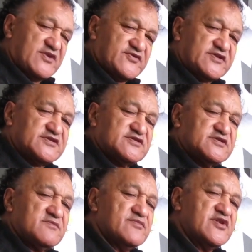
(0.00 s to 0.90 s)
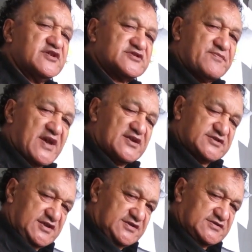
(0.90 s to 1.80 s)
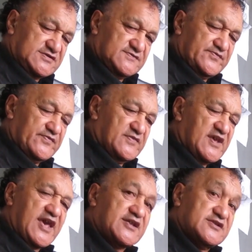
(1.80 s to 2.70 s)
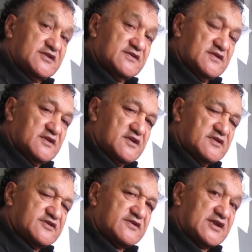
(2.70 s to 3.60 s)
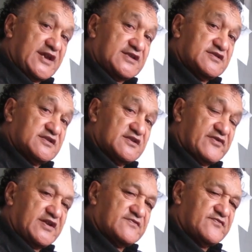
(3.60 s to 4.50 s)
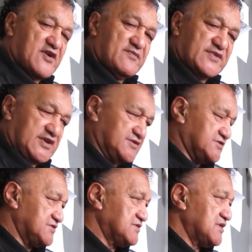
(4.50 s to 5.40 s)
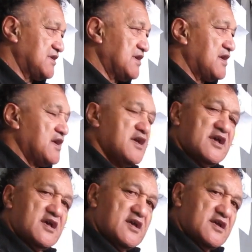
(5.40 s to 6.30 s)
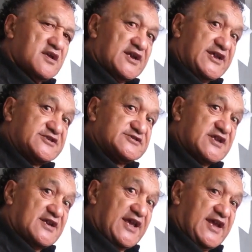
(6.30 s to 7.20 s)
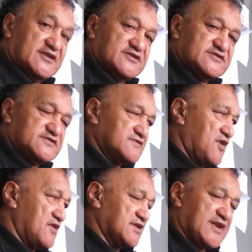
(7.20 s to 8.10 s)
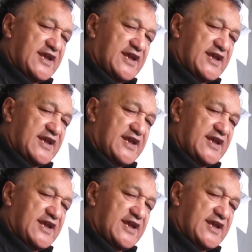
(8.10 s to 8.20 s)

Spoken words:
Patrick's Municipalities Act to collect the rent from his leased lands. Conquered